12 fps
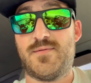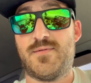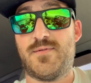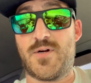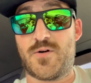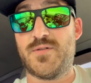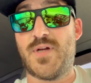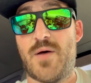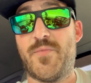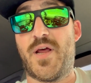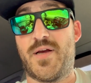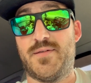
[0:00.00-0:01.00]
They're gonna
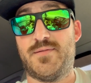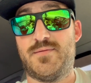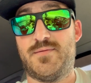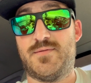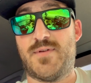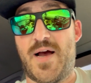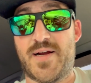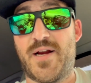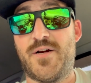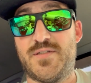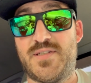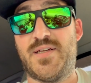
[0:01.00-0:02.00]
dominate. I
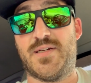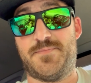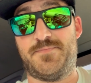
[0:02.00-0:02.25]
guarantee it.